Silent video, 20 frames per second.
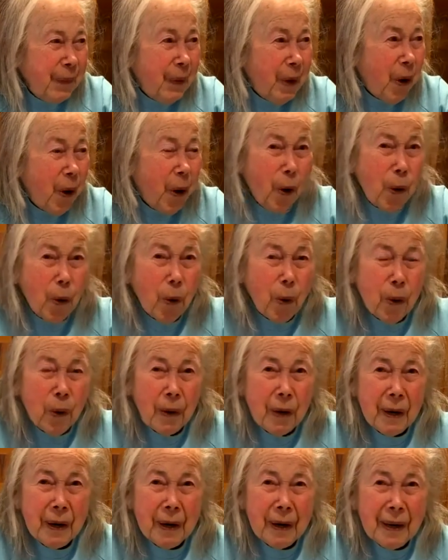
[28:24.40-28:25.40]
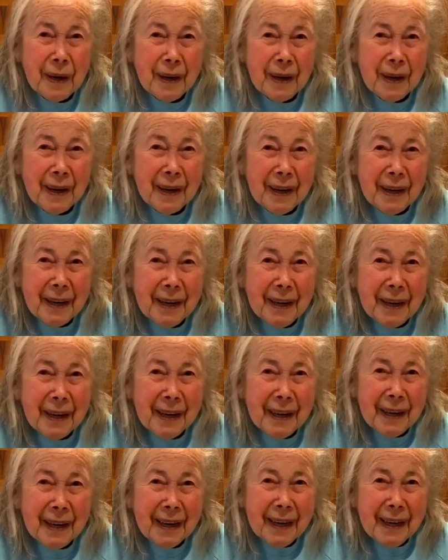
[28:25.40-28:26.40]
No.
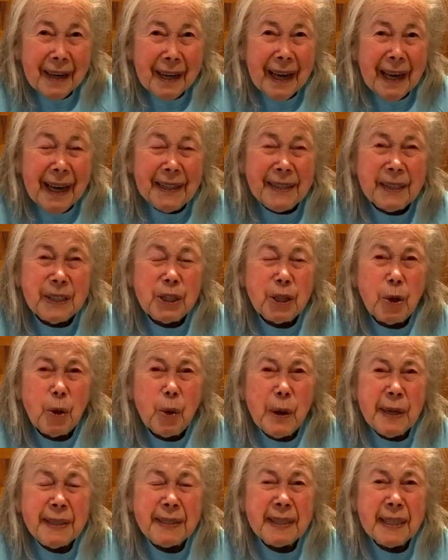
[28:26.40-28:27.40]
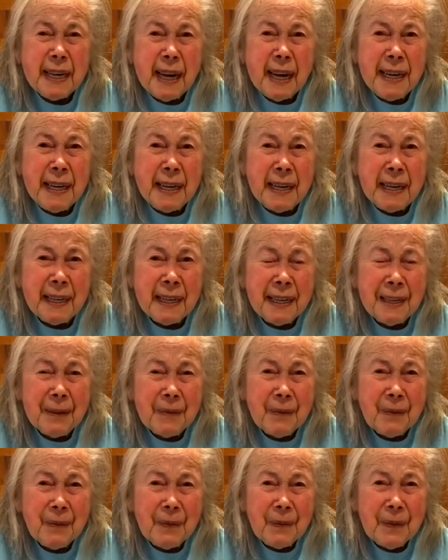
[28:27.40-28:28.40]
It's so exciting.
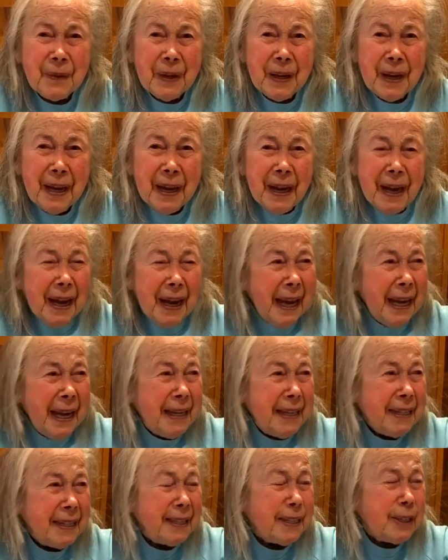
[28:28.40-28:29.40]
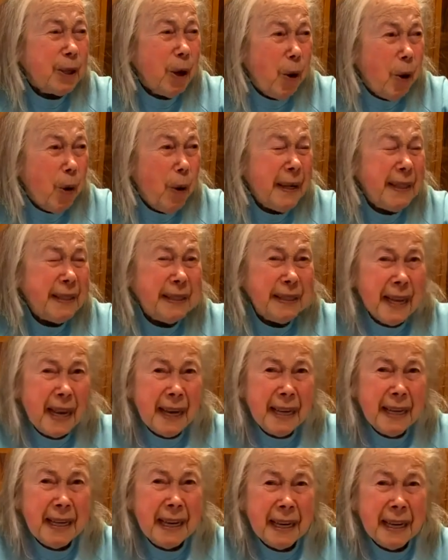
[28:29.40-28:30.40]
It is so
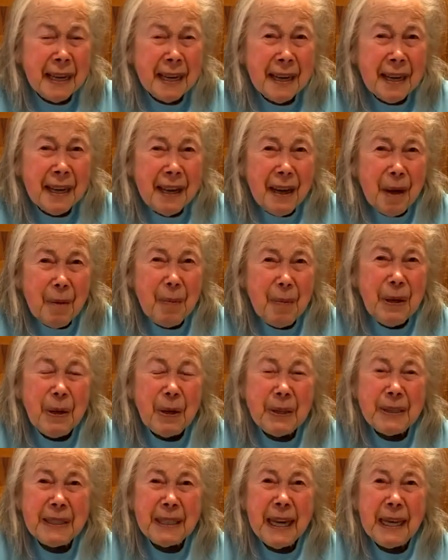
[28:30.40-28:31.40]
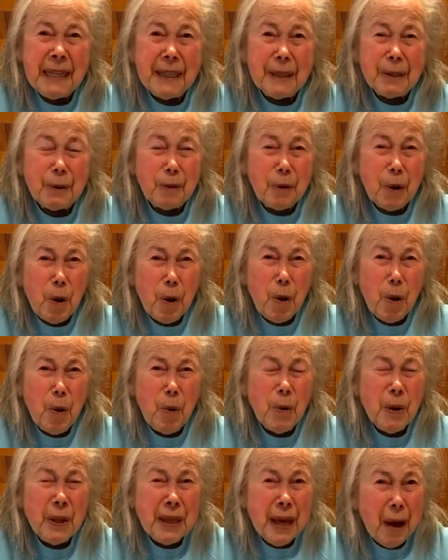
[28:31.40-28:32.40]
exciting because it'll
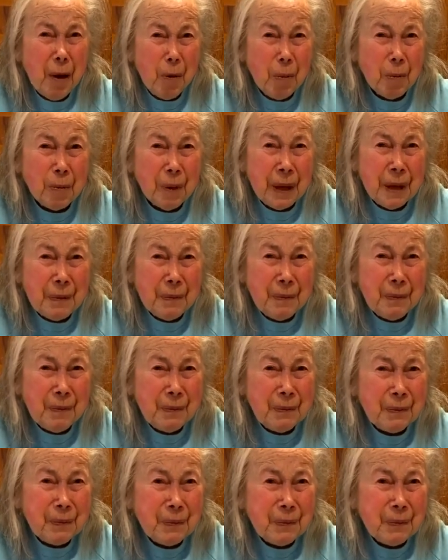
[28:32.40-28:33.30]
grow without me.